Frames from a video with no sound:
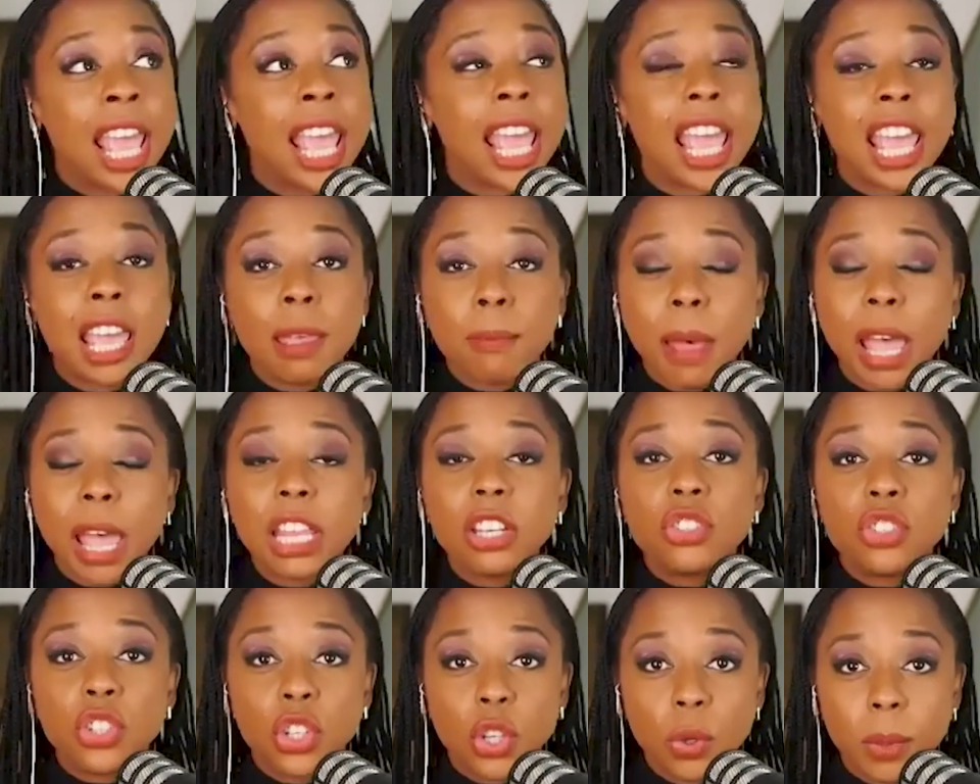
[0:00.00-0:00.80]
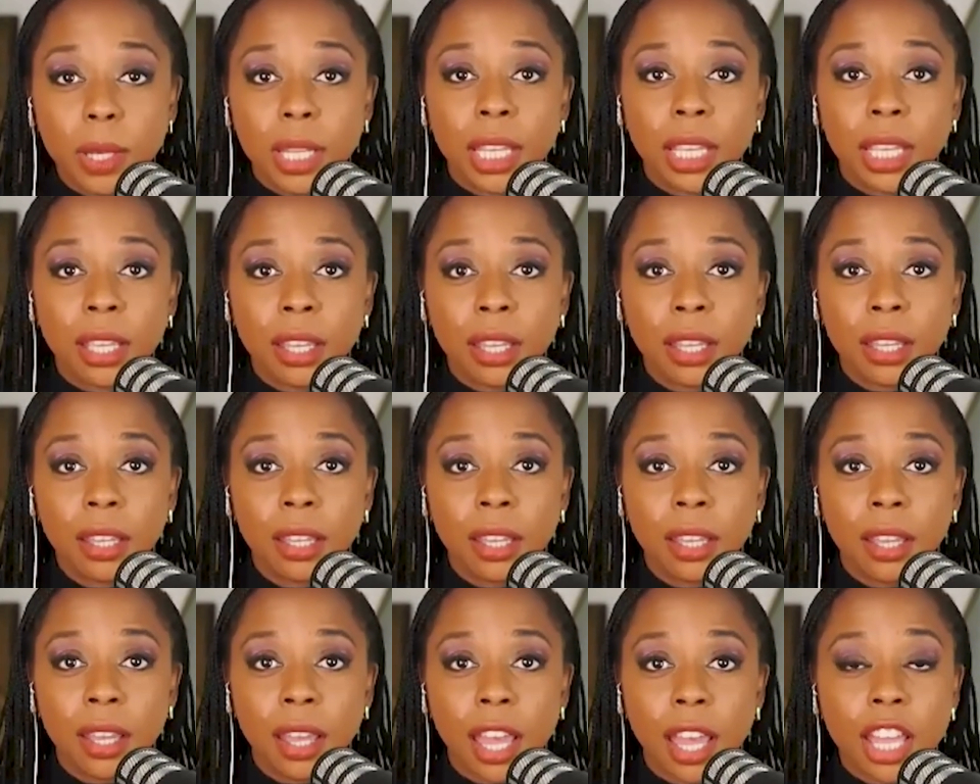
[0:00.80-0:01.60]
am I doing
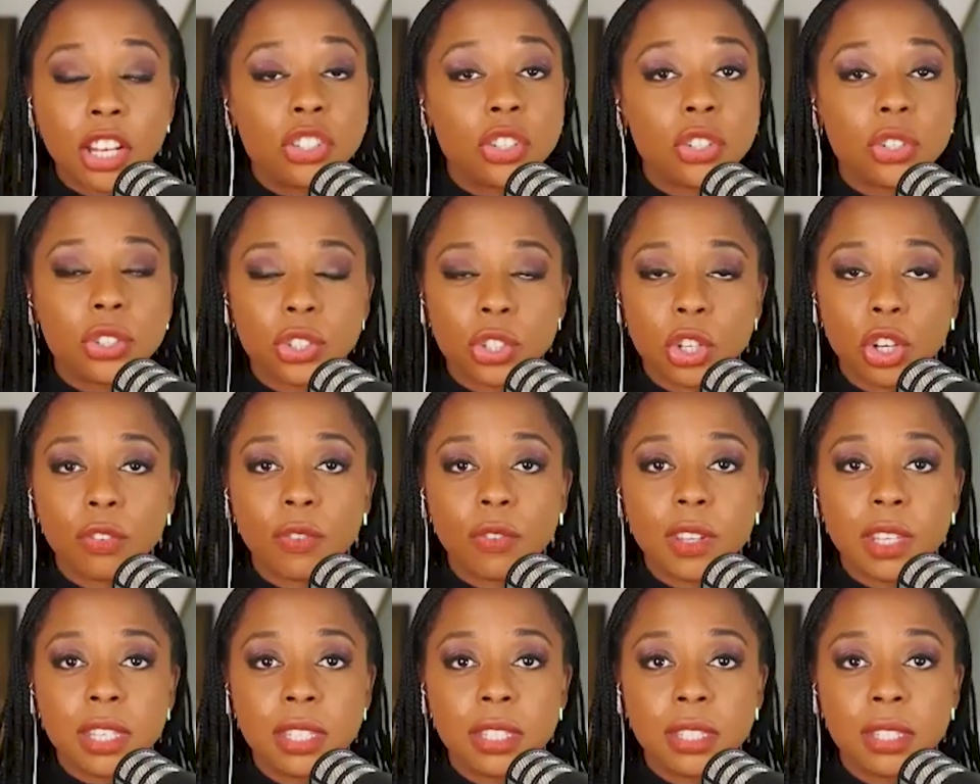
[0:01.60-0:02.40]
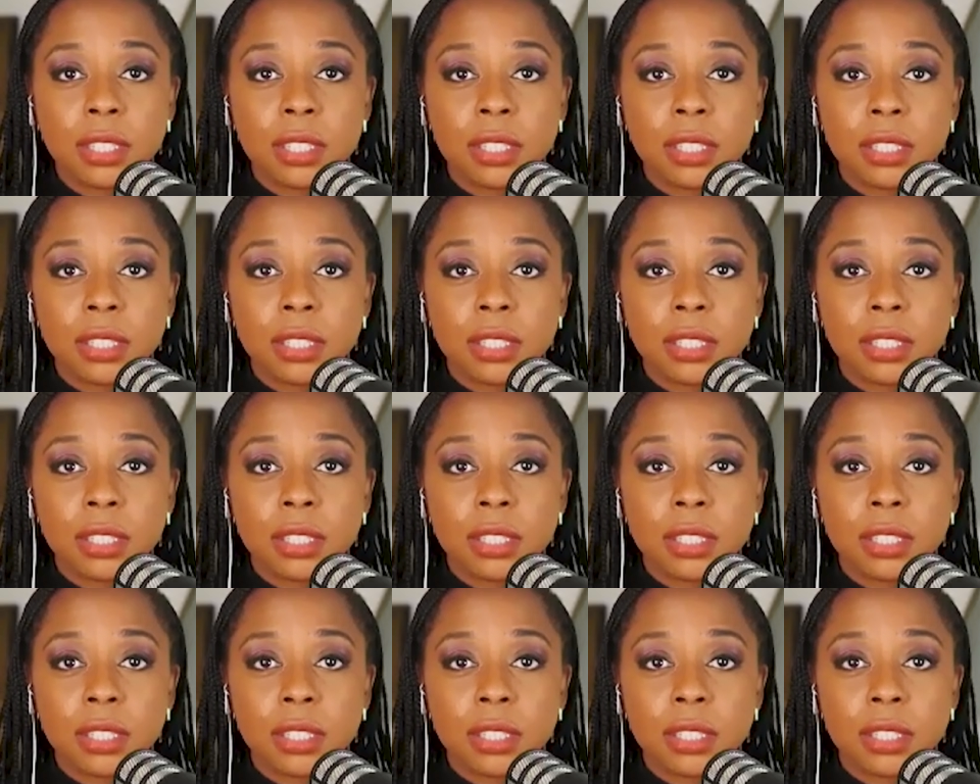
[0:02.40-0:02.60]
a disservice